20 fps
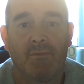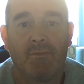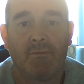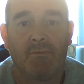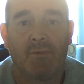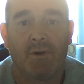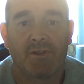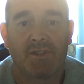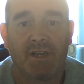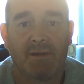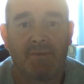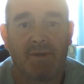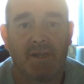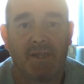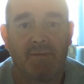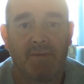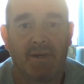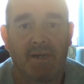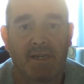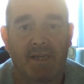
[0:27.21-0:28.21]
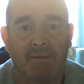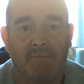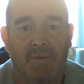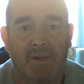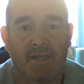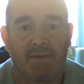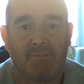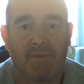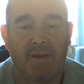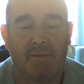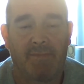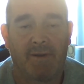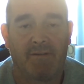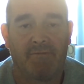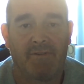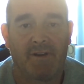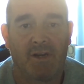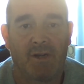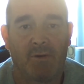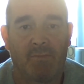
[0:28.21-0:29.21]
What's happening in the marketplace? People are
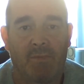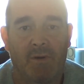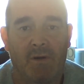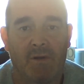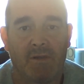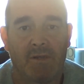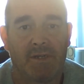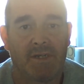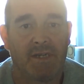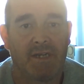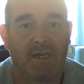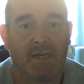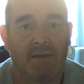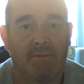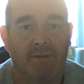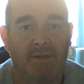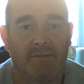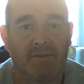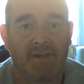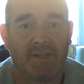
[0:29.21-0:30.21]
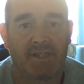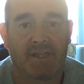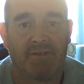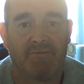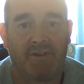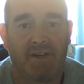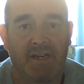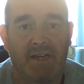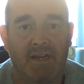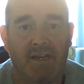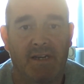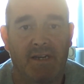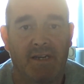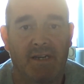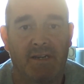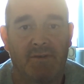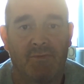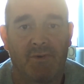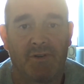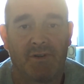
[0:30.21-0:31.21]
ringing up all the time and they're asking regarding
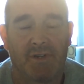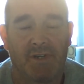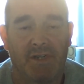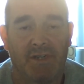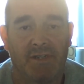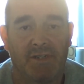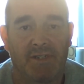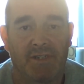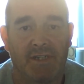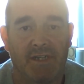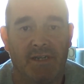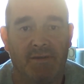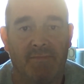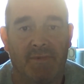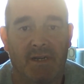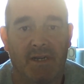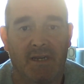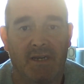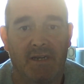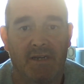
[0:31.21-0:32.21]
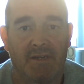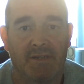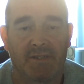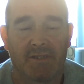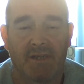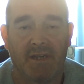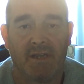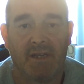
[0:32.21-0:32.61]
wanting steam cleaners.